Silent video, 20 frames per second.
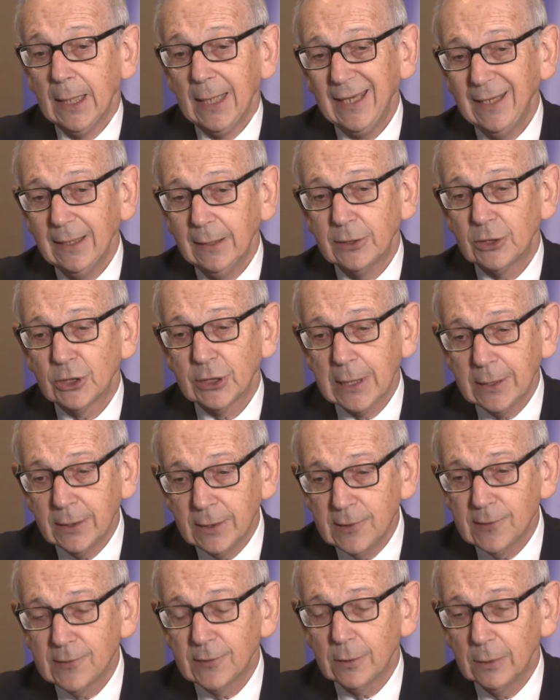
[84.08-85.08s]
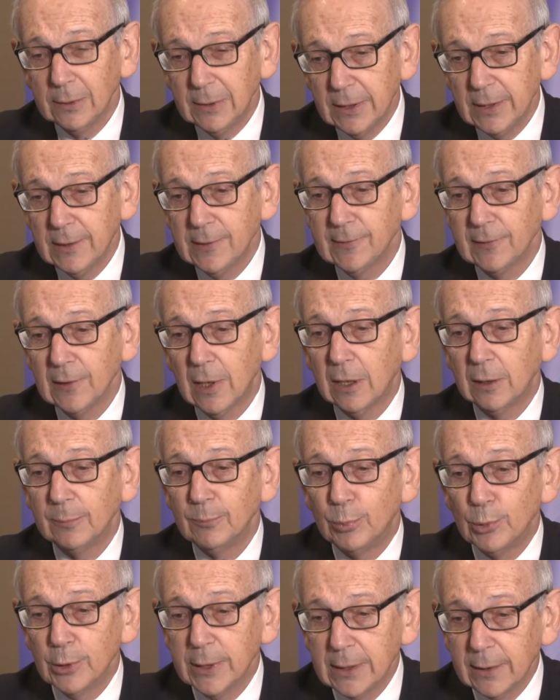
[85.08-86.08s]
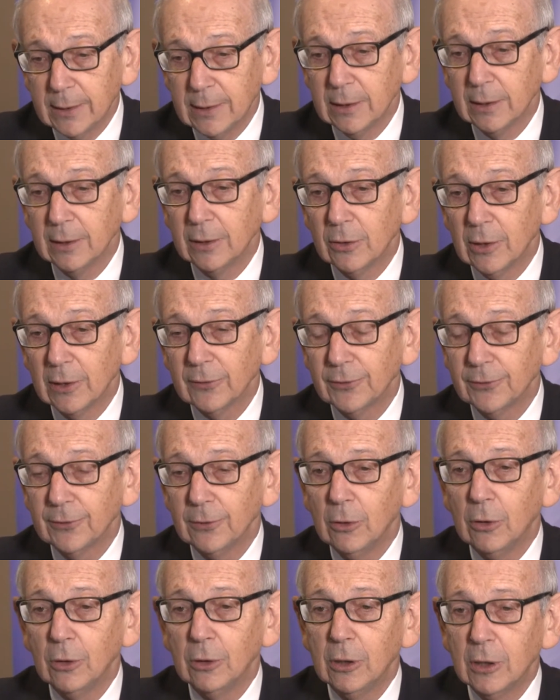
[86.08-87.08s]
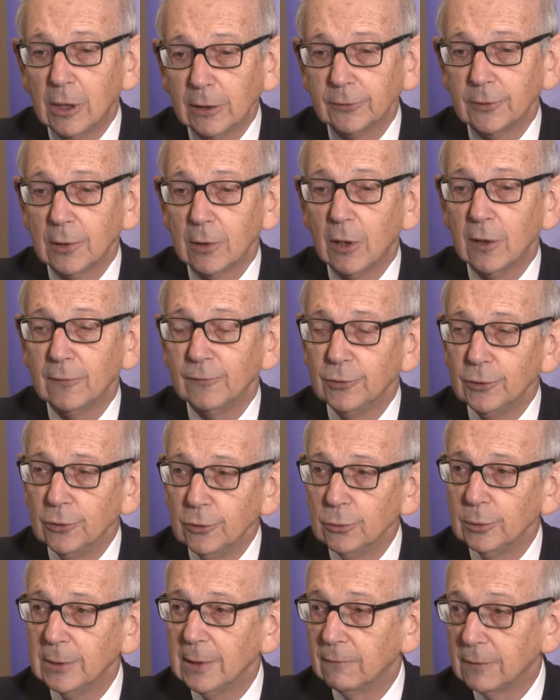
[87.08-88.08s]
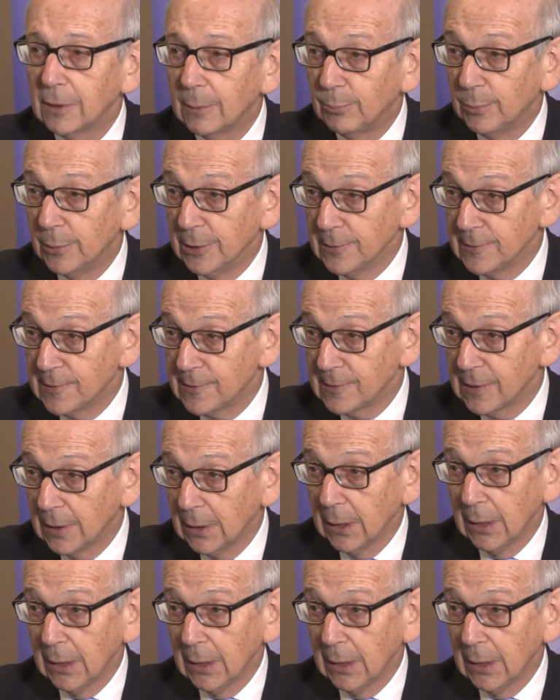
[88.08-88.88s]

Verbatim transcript: and Chinese colleagues are bringing us a lot of new developments.